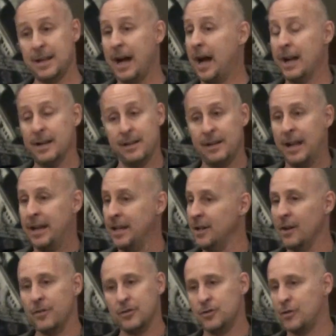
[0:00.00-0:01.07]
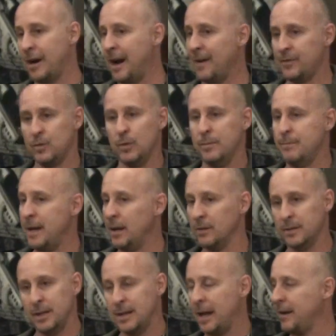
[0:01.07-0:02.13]
not any other drafts, what Mel
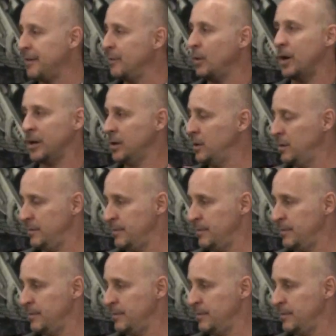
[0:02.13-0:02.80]
did. I don't want to."